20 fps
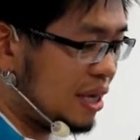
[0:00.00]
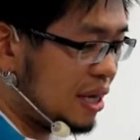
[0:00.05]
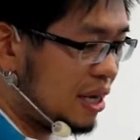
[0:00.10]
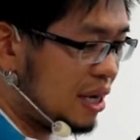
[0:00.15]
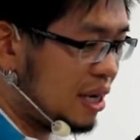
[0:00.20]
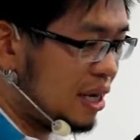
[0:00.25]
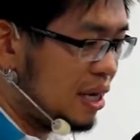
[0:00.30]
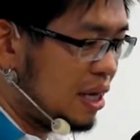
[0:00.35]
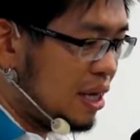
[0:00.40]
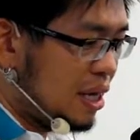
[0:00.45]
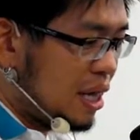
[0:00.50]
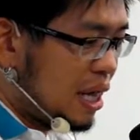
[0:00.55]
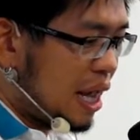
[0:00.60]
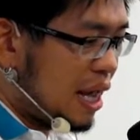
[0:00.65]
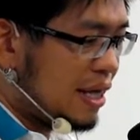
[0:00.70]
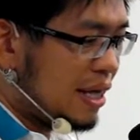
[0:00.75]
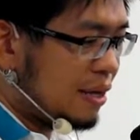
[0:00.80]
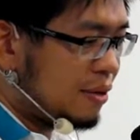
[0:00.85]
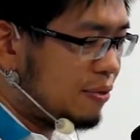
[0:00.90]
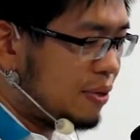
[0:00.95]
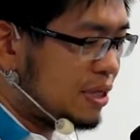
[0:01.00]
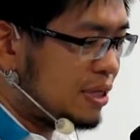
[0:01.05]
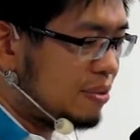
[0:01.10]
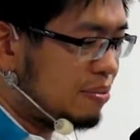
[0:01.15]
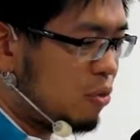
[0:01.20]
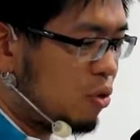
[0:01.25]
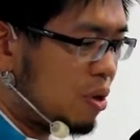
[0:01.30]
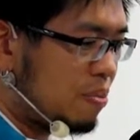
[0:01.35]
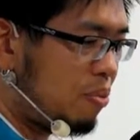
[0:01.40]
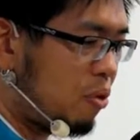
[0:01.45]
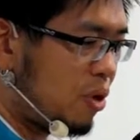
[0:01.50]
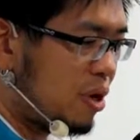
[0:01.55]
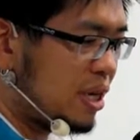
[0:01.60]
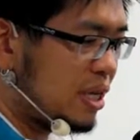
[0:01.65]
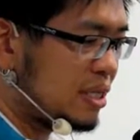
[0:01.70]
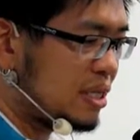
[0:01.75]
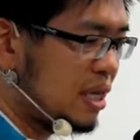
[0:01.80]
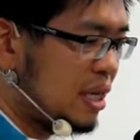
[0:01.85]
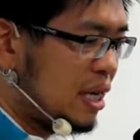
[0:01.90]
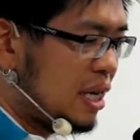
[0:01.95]
Uh, I think what's more important
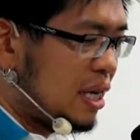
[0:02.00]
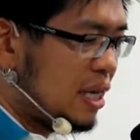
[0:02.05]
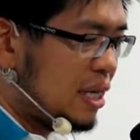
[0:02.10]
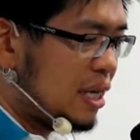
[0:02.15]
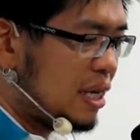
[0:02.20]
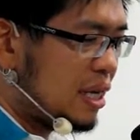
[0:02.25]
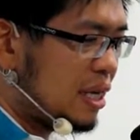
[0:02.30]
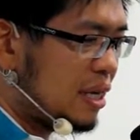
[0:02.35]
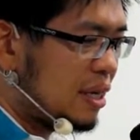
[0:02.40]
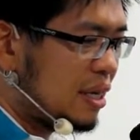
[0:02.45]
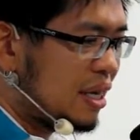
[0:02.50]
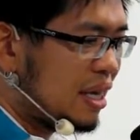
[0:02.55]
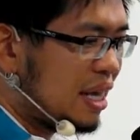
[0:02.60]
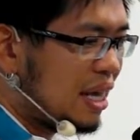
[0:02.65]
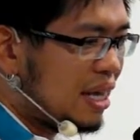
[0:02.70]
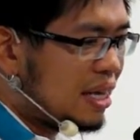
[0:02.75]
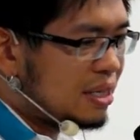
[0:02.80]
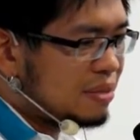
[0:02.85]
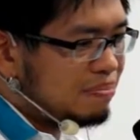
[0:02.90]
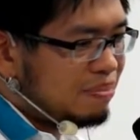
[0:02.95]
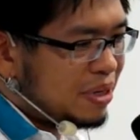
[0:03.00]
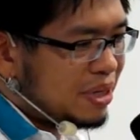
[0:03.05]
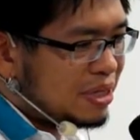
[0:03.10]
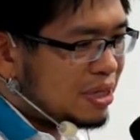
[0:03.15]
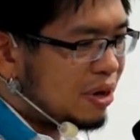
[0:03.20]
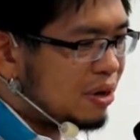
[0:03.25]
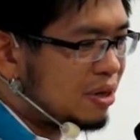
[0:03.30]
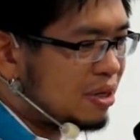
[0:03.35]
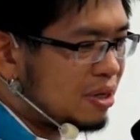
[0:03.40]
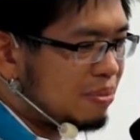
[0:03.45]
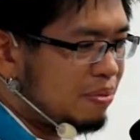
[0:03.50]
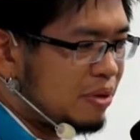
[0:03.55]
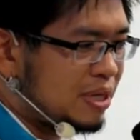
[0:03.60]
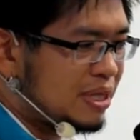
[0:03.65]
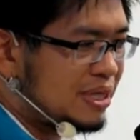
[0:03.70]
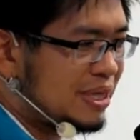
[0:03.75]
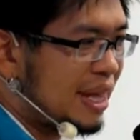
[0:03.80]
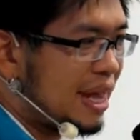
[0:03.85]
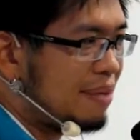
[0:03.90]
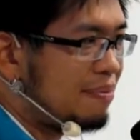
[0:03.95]
is, the, you know, but it's harder to put a
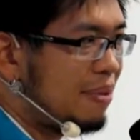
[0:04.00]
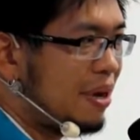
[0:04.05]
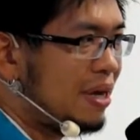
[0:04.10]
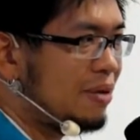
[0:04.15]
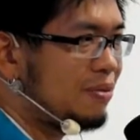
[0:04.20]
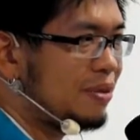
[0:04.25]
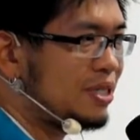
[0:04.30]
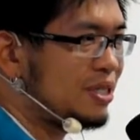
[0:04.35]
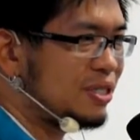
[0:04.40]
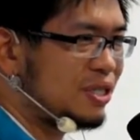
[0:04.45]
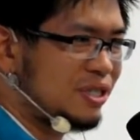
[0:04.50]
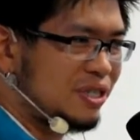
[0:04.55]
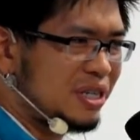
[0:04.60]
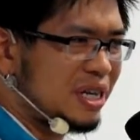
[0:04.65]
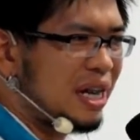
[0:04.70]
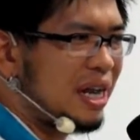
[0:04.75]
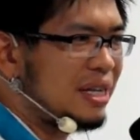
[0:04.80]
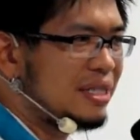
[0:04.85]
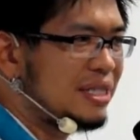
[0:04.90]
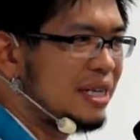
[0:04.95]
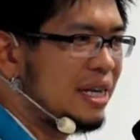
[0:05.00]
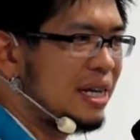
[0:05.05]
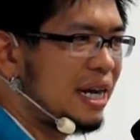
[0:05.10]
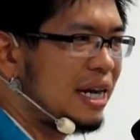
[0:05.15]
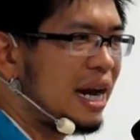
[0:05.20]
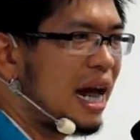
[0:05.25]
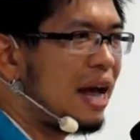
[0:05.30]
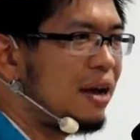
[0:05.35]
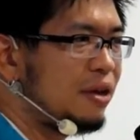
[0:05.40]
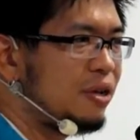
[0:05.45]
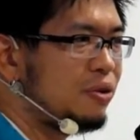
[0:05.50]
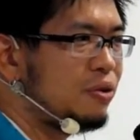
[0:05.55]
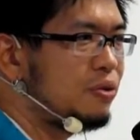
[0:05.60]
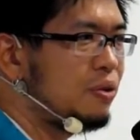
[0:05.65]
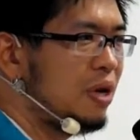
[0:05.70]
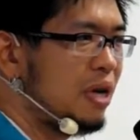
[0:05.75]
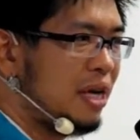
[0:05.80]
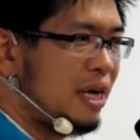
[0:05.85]
stamp on, which is good content, and how do you,